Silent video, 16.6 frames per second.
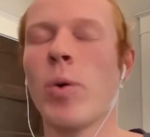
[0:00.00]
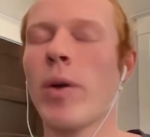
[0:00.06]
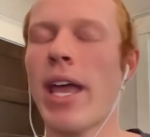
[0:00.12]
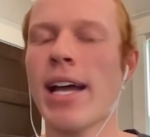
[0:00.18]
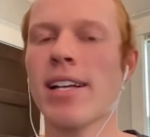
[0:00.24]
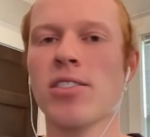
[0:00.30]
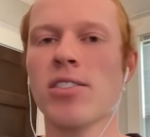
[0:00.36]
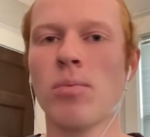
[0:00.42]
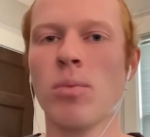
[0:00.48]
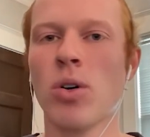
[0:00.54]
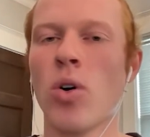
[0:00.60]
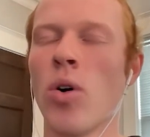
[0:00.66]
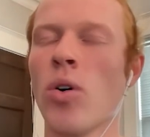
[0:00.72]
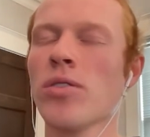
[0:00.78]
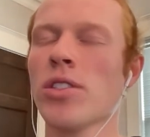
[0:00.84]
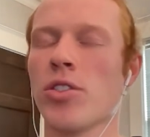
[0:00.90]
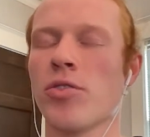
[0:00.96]
we had some
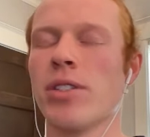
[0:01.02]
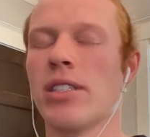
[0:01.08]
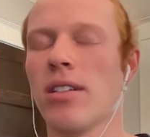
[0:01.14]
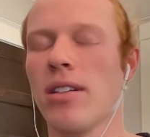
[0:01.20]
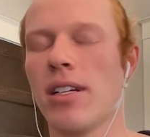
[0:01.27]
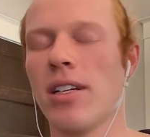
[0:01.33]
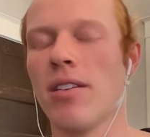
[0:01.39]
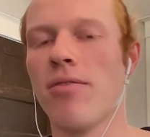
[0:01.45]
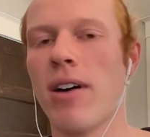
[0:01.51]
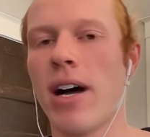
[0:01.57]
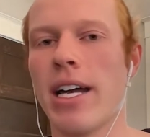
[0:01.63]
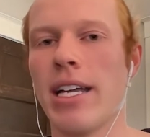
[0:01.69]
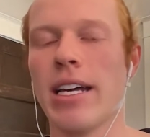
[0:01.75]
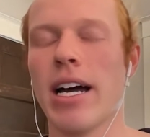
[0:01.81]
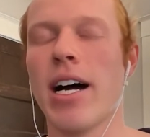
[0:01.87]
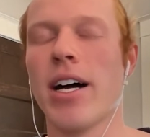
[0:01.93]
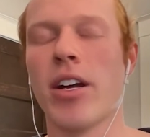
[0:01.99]
goals originally
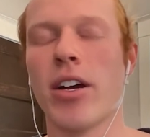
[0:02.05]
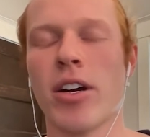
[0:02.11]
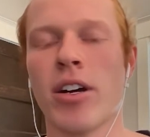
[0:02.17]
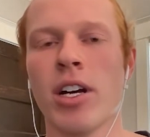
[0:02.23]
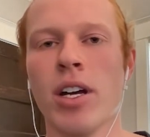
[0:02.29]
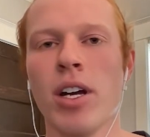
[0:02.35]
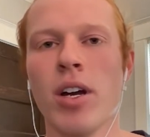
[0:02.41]
defined on